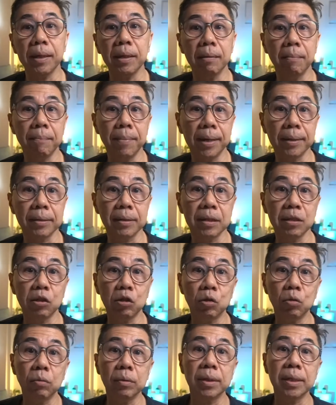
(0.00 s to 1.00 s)
the message
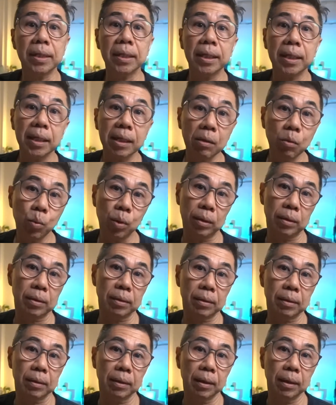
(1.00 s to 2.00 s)
using keywords
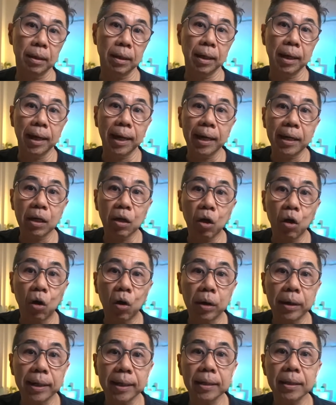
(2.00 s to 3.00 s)
and
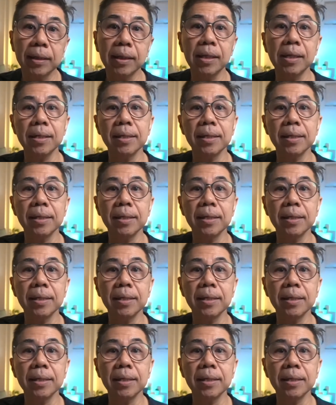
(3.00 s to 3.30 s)
connecting